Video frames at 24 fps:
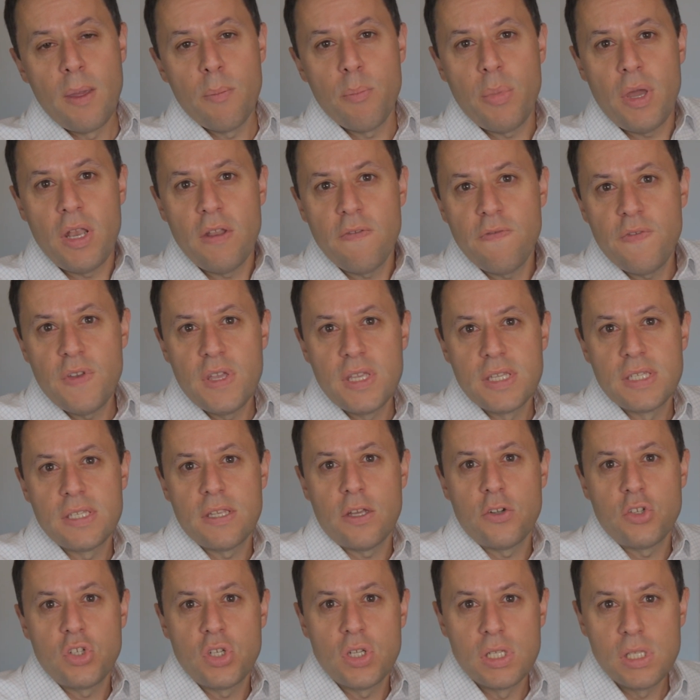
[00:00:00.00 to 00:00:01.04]
Benefits
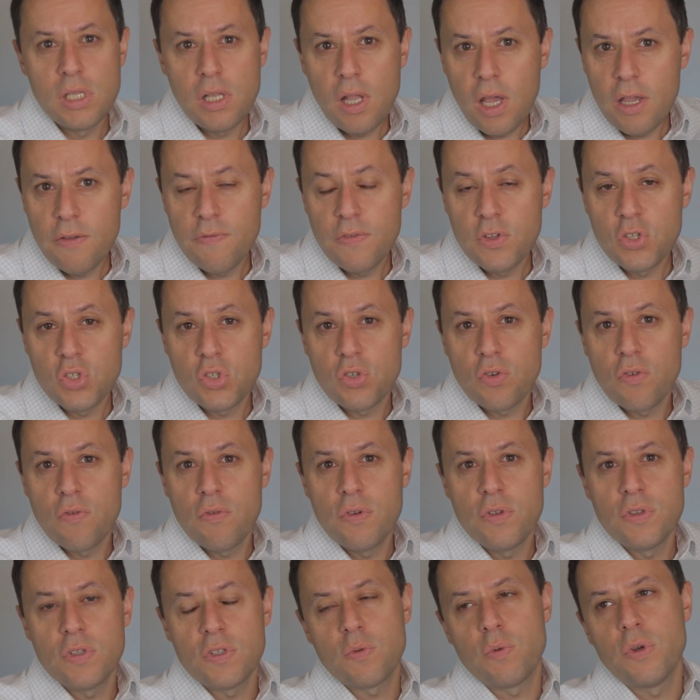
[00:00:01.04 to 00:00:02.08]
such as life
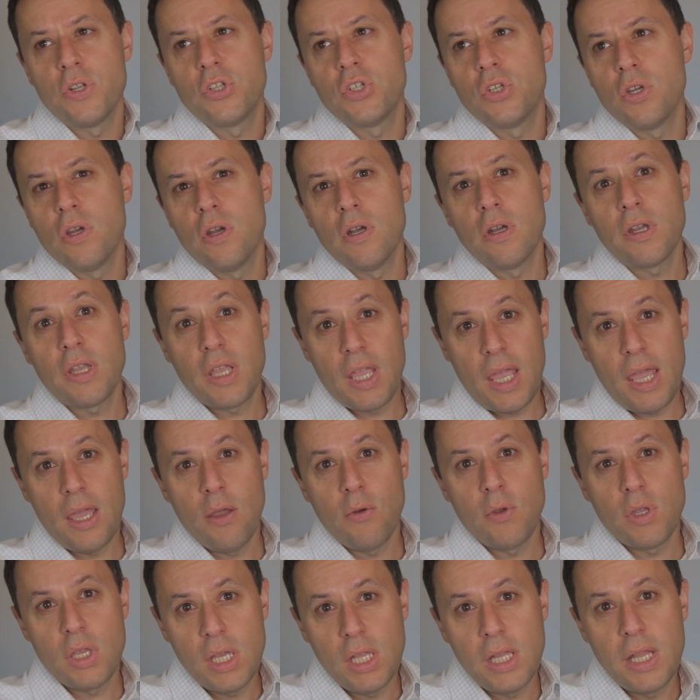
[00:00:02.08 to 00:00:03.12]
insurance, which are
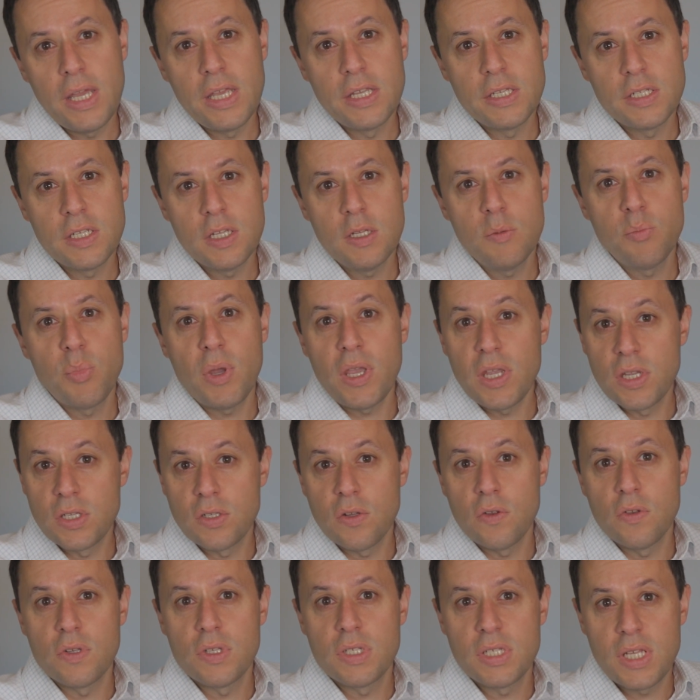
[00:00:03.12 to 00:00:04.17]
calculated based
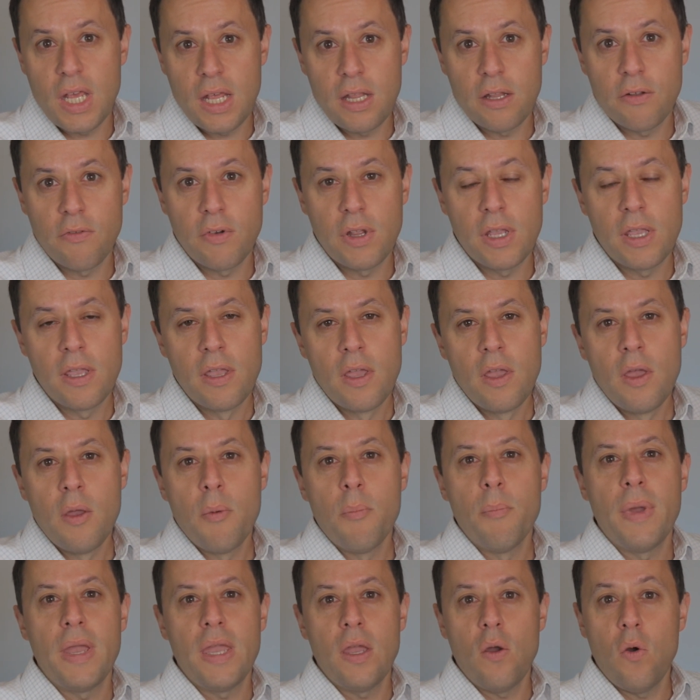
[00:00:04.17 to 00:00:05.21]
on salary,
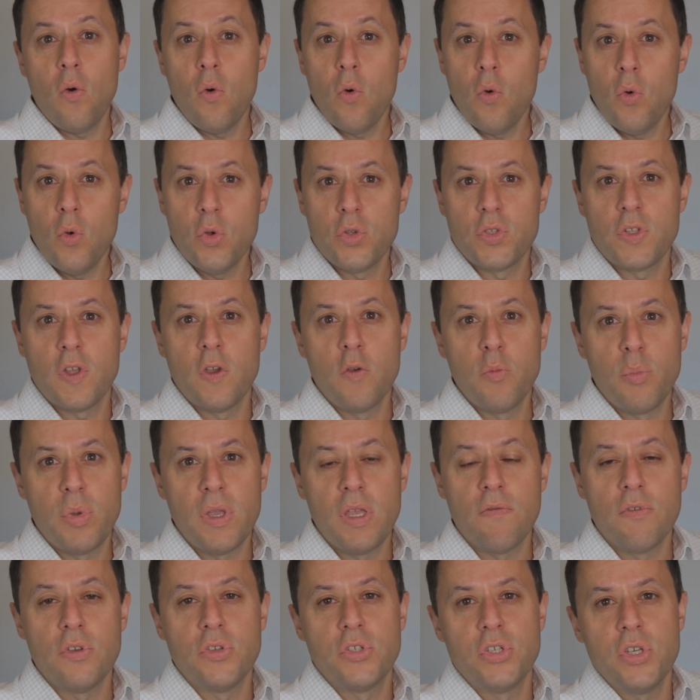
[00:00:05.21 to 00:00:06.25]
may also be
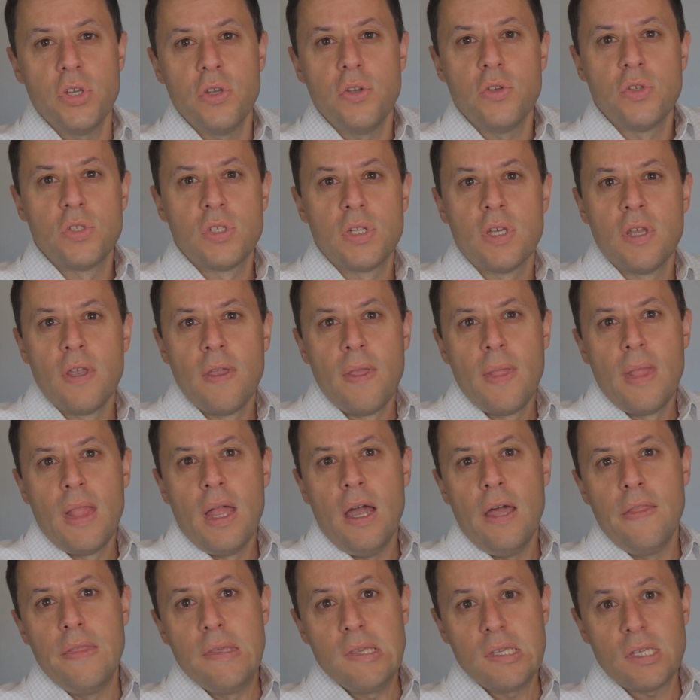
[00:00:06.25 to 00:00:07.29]
reduced,
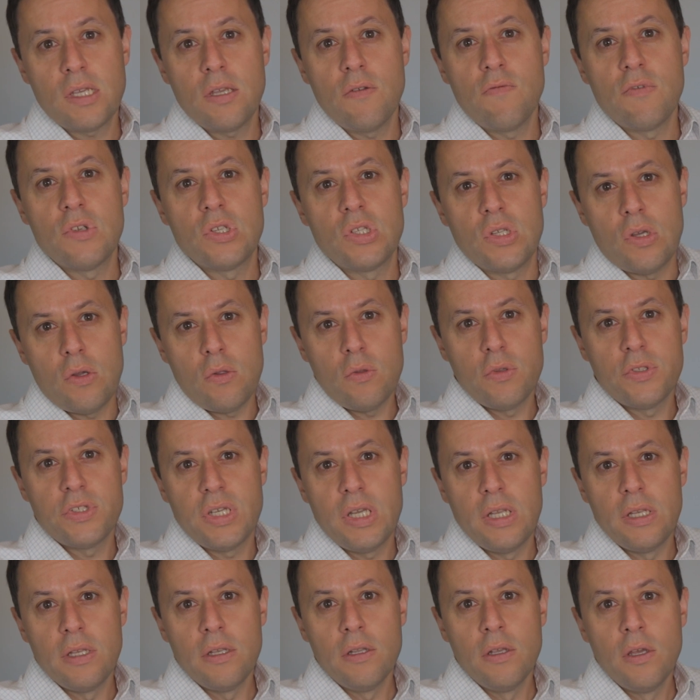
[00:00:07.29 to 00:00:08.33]
and this can result
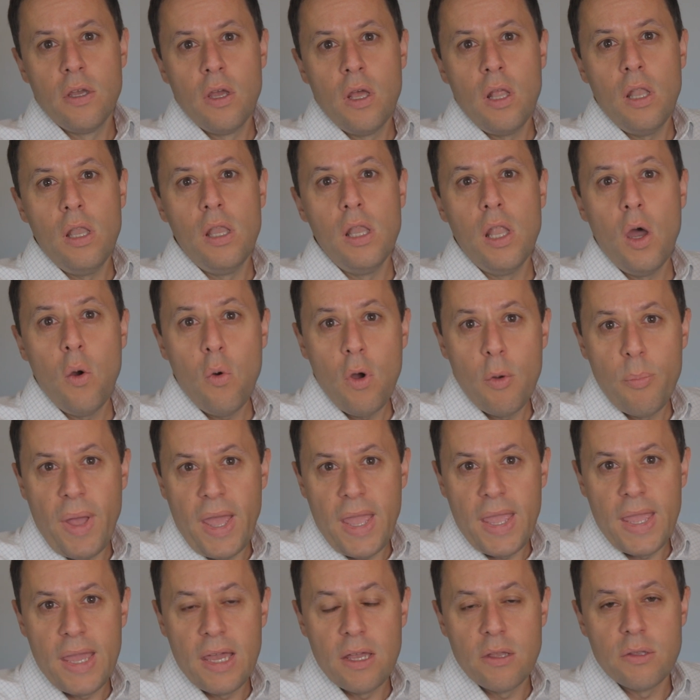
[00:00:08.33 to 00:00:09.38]
in lower
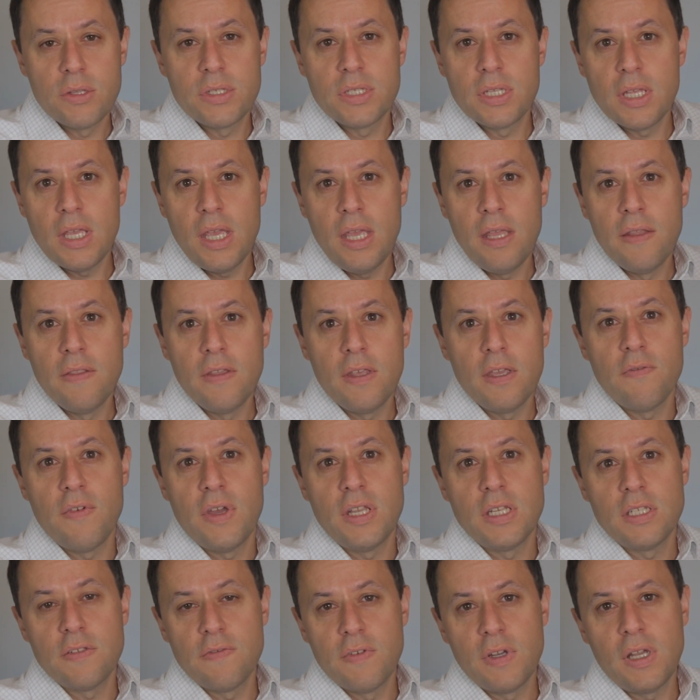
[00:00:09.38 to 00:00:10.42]
payouts in the
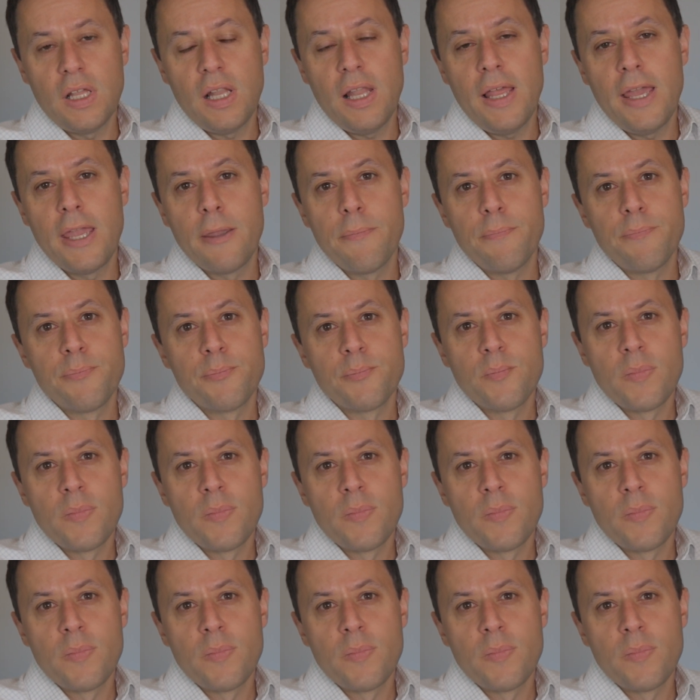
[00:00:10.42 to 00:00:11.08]
event of a claim.